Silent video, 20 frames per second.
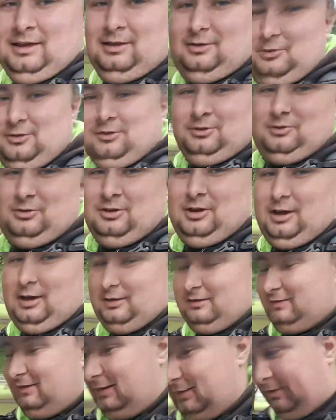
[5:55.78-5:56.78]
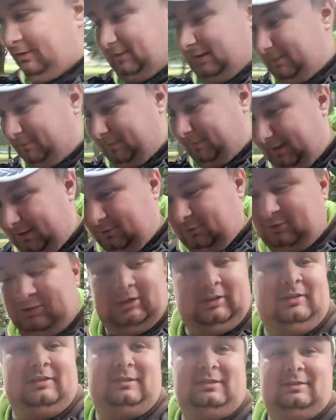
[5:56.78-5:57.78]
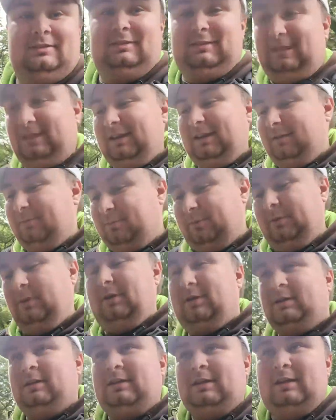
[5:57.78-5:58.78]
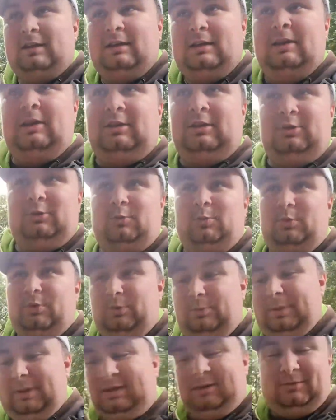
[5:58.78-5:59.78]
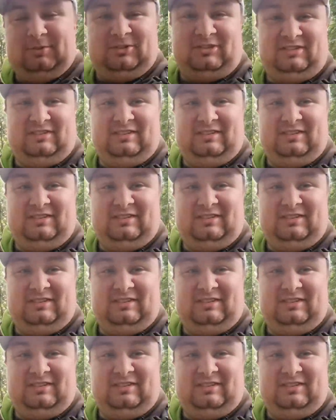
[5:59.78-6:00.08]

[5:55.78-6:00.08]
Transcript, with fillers: is because I sat on that bench and did it, but you will be able